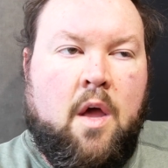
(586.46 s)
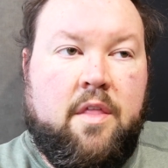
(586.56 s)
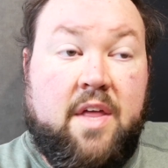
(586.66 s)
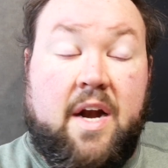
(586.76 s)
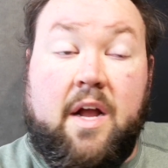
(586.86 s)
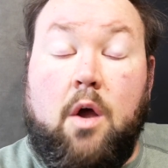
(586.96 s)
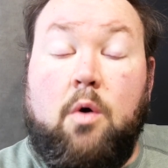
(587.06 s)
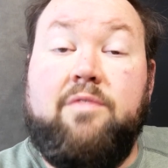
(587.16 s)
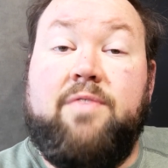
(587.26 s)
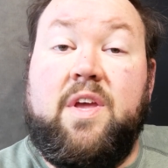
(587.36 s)
Then I go
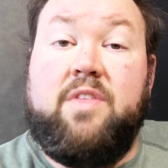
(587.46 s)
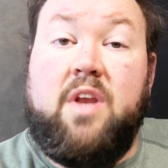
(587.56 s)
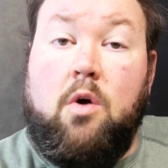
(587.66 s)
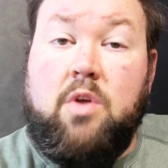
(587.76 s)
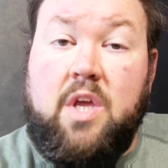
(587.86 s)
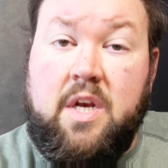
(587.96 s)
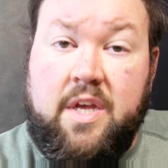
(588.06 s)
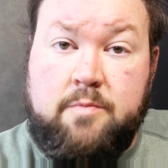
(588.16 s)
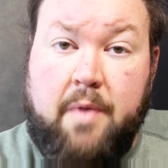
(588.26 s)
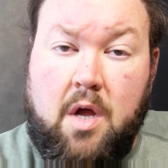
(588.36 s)
and feed the donkey in
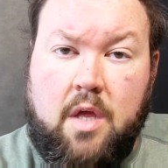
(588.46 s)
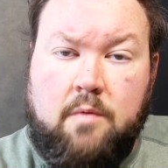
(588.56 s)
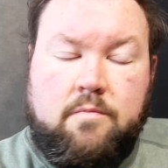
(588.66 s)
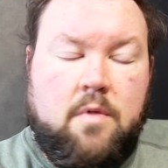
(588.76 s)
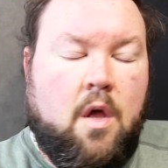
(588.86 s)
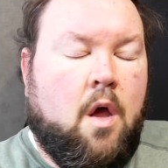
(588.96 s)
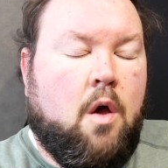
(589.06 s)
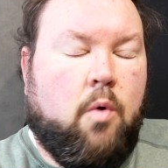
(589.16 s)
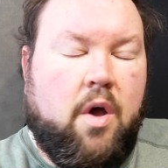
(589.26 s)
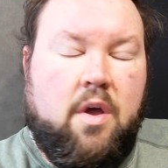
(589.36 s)
his bucket.
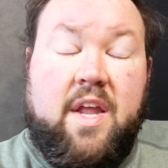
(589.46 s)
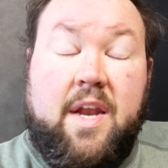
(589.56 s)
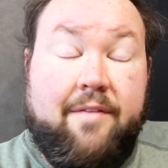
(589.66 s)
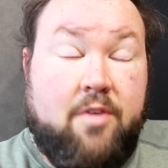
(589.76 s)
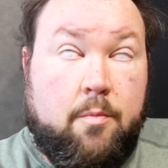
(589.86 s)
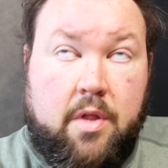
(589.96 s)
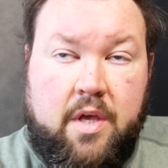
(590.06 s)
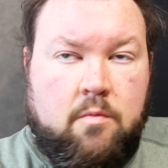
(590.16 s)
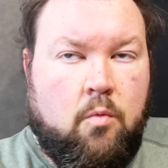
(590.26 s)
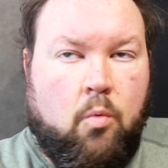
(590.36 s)
Well,
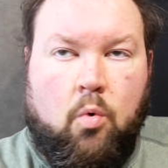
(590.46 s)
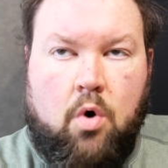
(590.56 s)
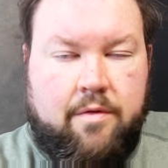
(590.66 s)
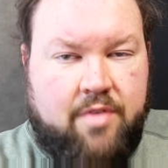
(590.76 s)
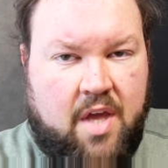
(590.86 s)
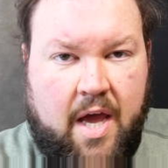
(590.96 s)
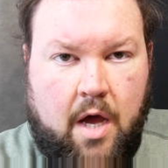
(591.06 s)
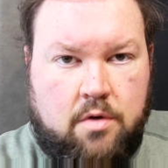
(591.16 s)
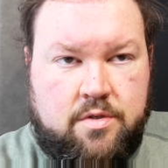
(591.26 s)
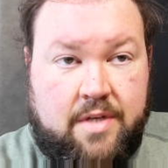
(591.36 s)
inevitably, one of the
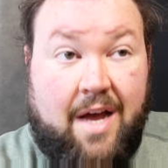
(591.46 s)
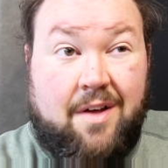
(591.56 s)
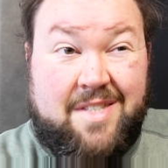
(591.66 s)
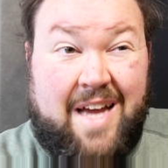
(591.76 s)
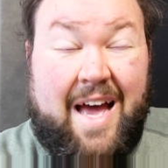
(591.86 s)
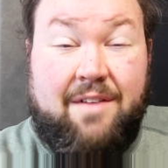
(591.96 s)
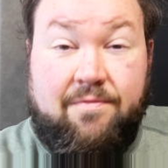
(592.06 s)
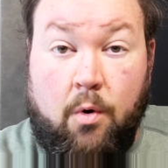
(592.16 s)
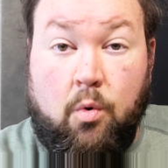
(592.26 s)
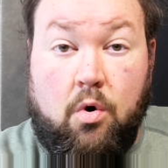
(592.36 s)
cows, now I had
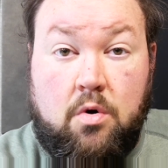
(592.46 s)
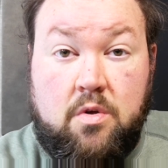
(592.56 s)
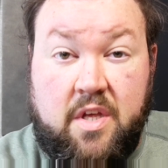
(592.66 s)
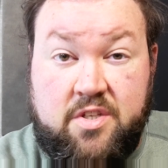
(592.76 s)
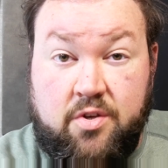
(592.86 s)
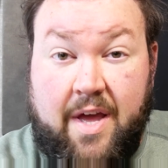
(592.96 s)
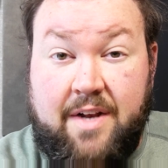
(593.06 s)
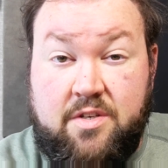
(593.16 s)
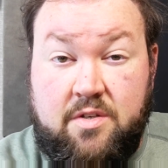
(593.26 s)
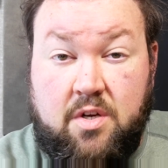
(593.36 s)
4, and so
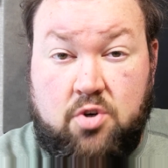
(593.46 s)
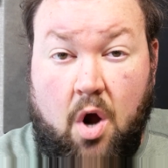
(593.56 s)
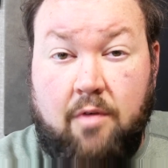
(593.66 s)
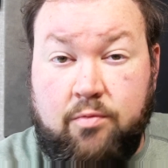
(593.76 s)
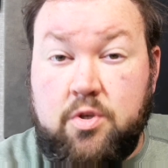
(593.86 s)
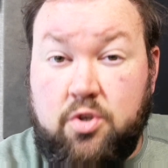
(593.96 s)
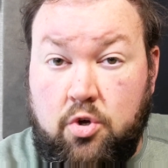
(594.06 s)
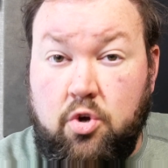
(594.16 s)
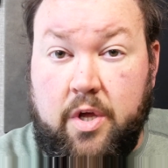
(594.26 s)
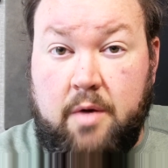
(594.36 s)
that trough was
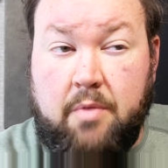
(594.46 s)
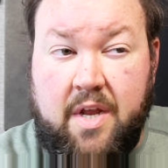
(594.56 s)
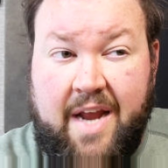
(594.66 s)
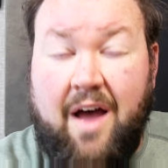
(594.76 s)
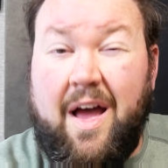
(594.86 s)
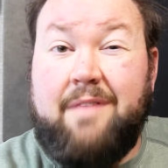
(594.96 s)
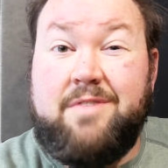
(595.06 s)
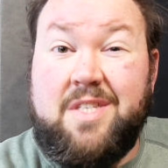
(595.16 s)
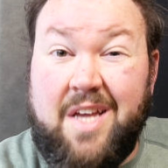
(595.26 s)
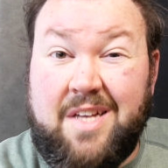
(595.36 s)
good, but now I have
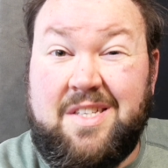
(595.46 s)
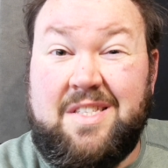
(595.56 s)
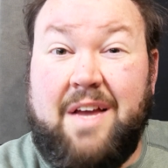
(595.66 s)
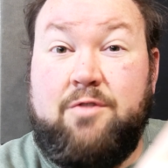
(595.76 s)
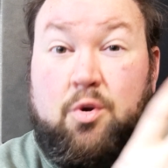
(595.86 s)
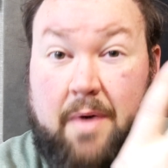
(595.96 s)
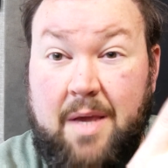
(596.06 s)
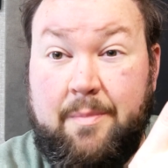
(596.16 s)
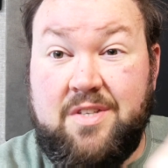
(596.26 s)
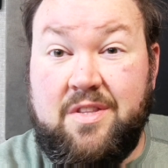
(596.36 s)
6 because I have 2
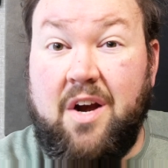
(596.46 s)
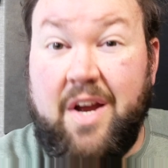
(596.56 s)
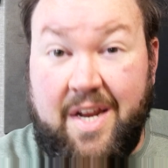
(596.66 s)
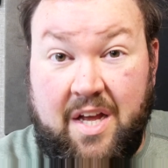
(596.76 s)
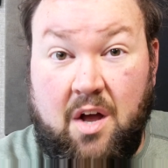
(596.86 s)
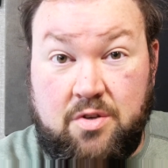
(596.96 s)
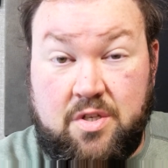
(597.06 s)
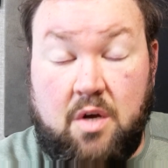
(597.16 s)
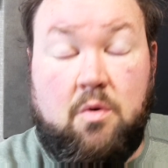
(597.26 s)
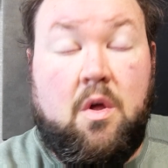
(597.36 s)
babies and they're eating
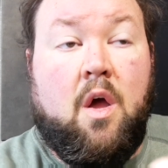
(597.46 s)
also.